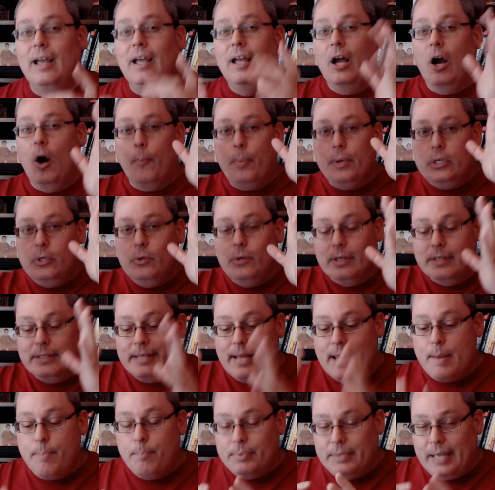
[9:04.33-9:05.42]
helping you to
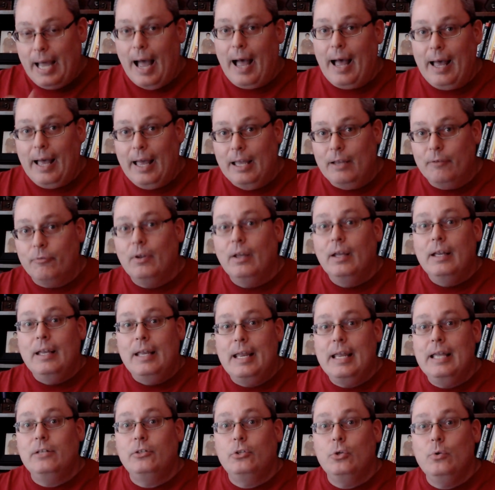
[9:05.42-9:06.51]
deep dive
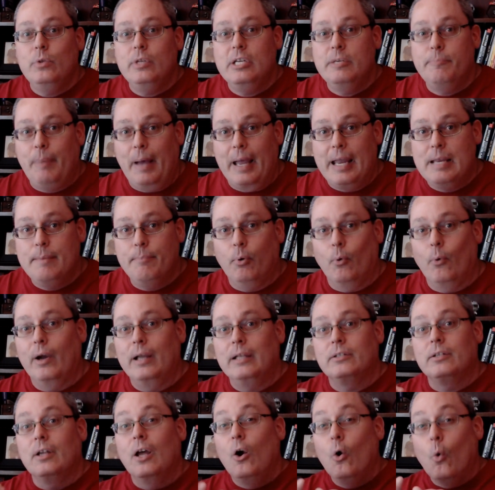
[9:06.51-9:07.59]
into these pain
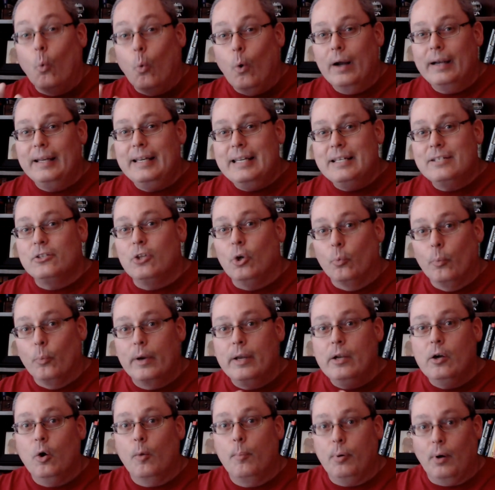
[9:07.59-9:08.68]
points. What is the
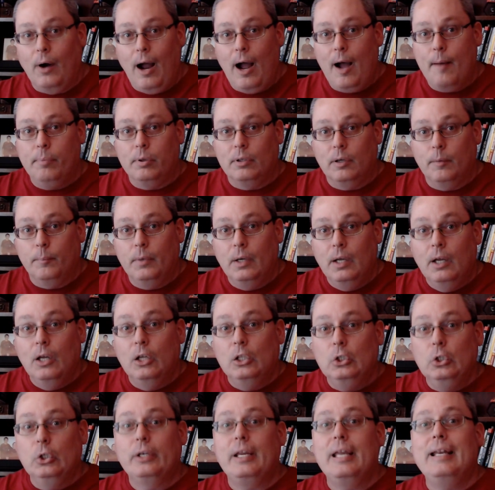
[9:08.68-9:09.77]
real problem?
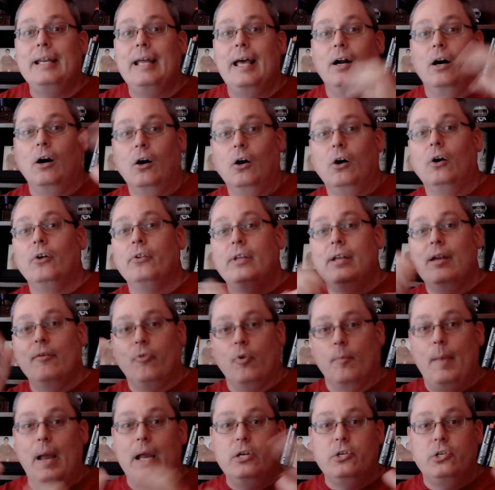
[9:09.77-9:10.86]
Looking at all the
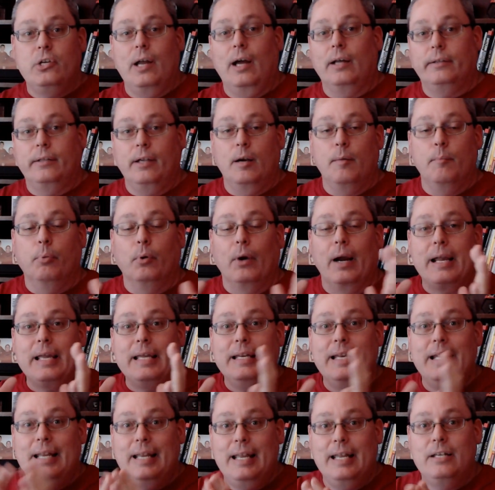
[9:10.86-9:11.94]
information out there, bringing
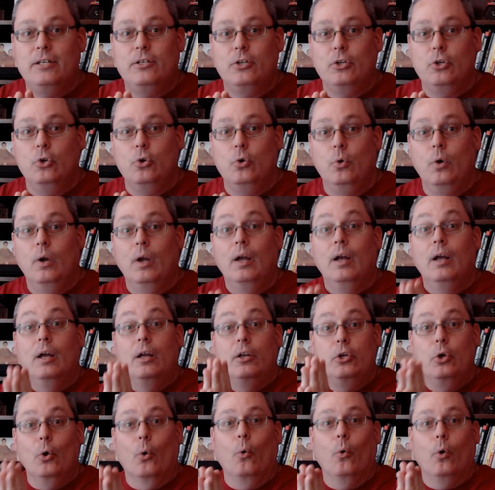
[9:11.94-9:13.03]
it into
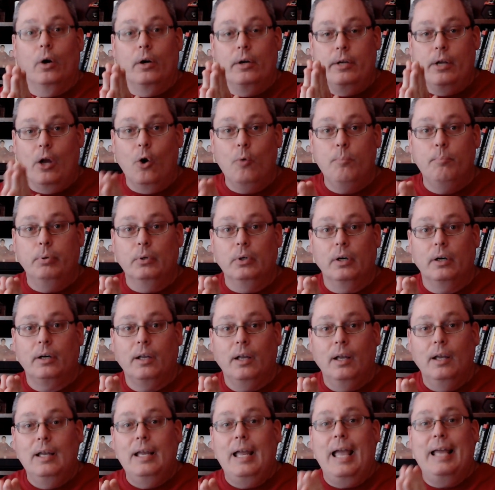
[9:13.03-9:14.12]
your notebook
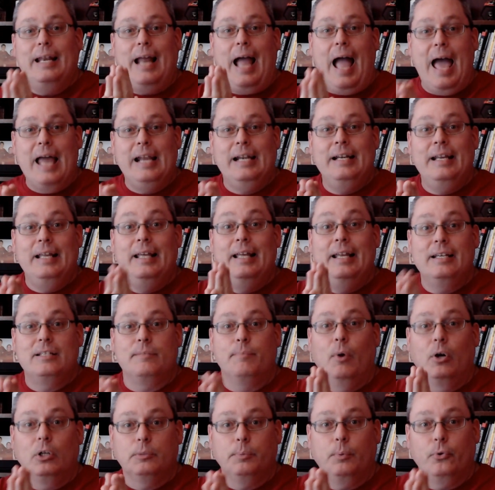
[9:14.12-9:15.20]
and adding it in his
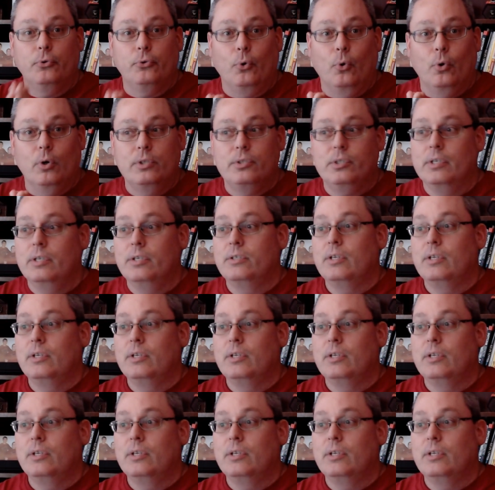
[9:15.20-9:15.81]
multiple sources